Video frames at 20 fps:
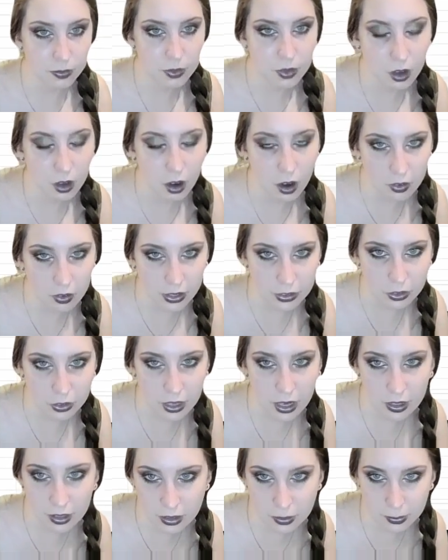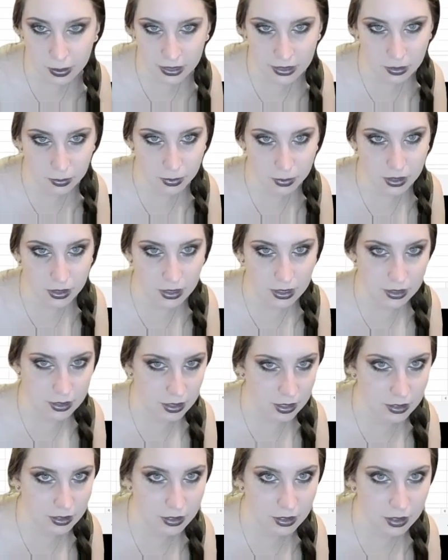All right, so now let's make some
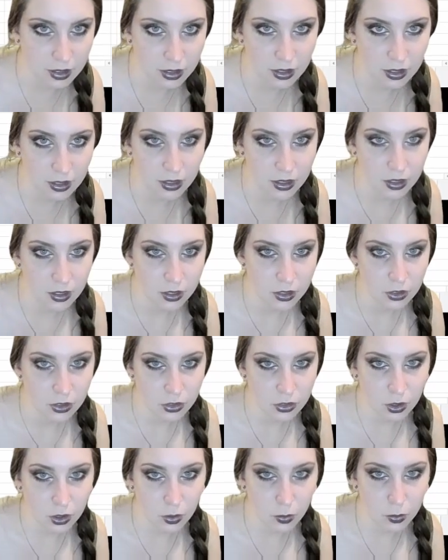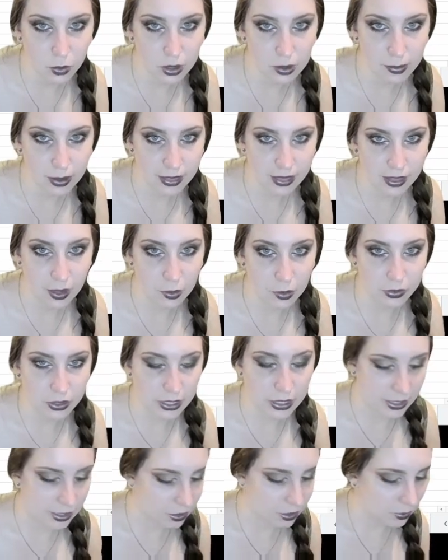statistics. So we're going to make that over
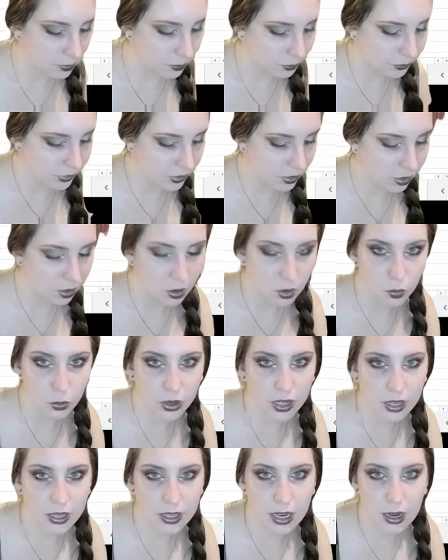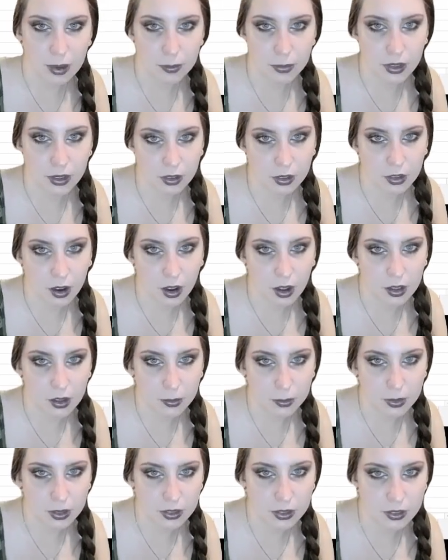here. We're going to name this
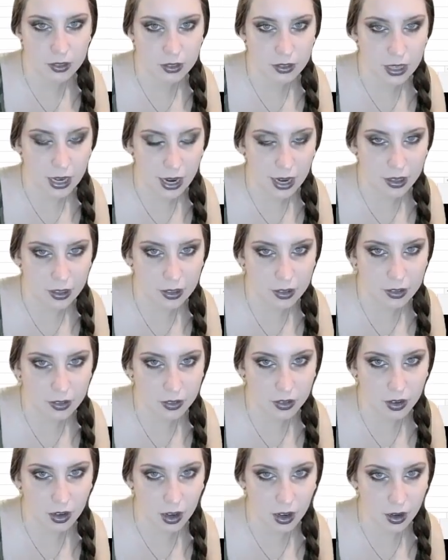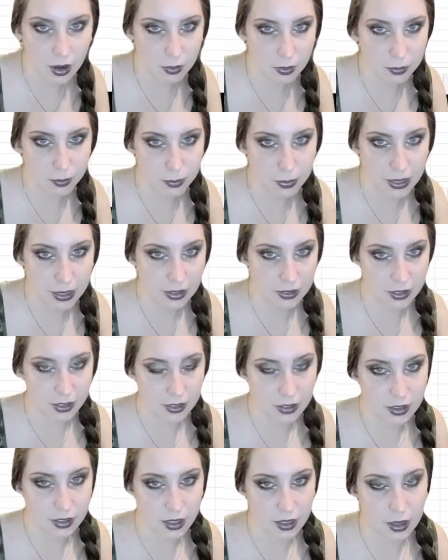column Stat, because
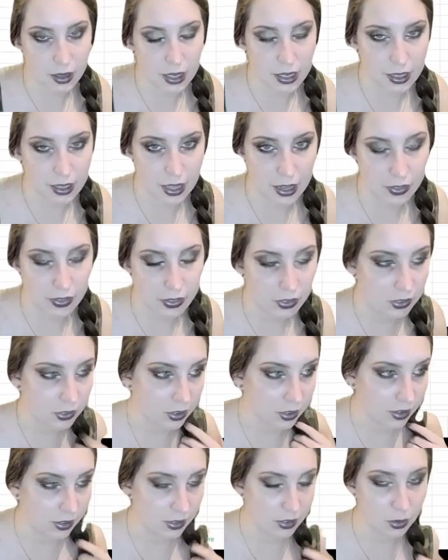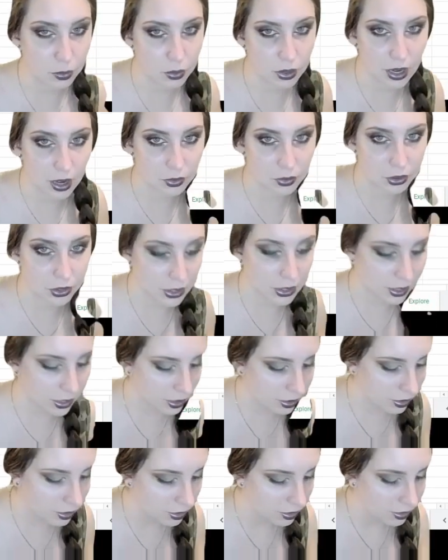this is going to indicate the statistic we're
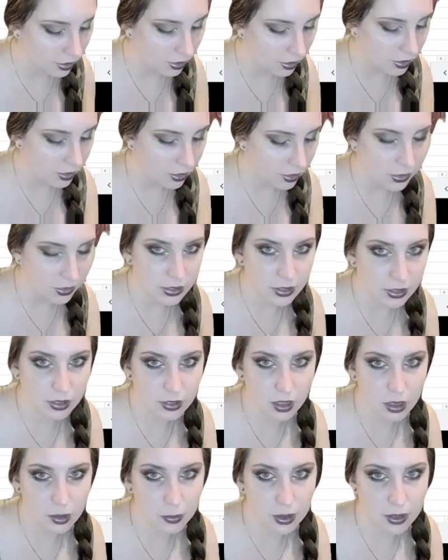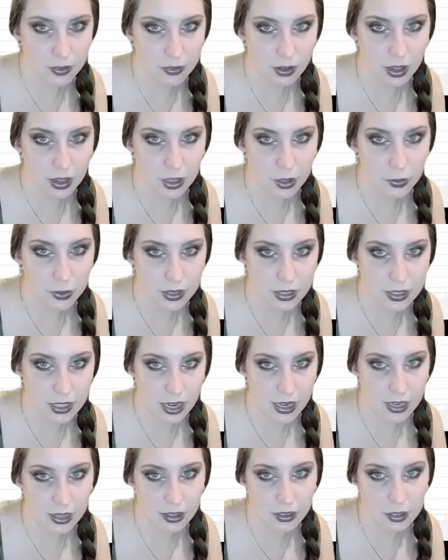calculating. This is going to be the value in
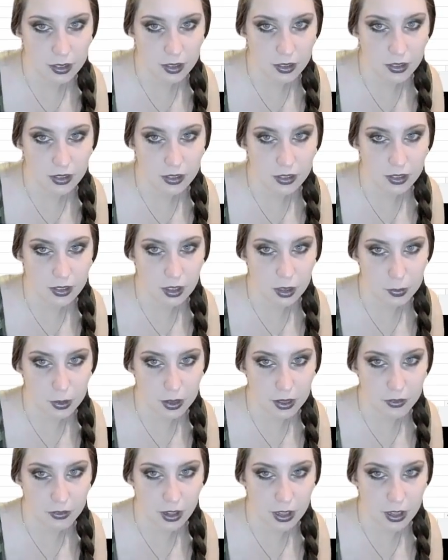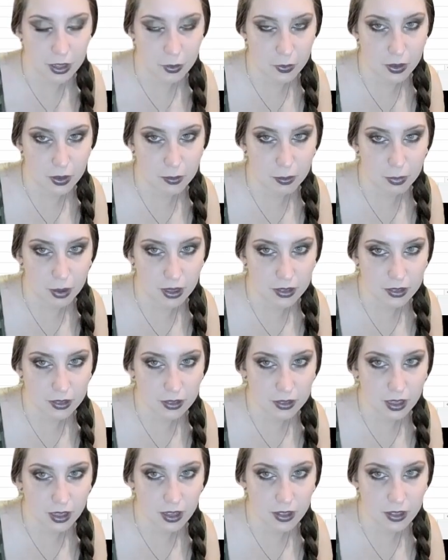days. This is going to be the value in
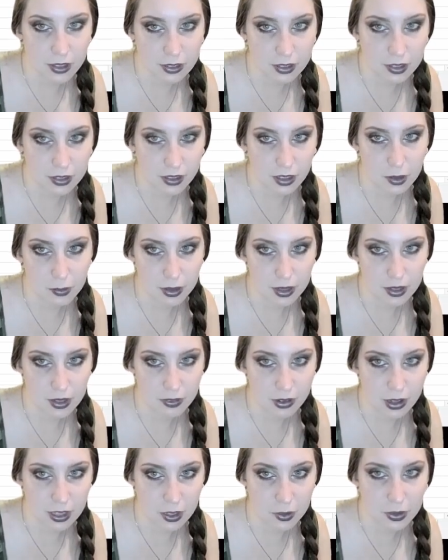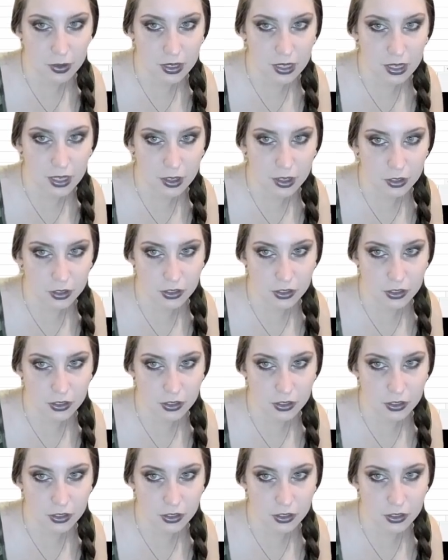months. And this is going to be the value in years.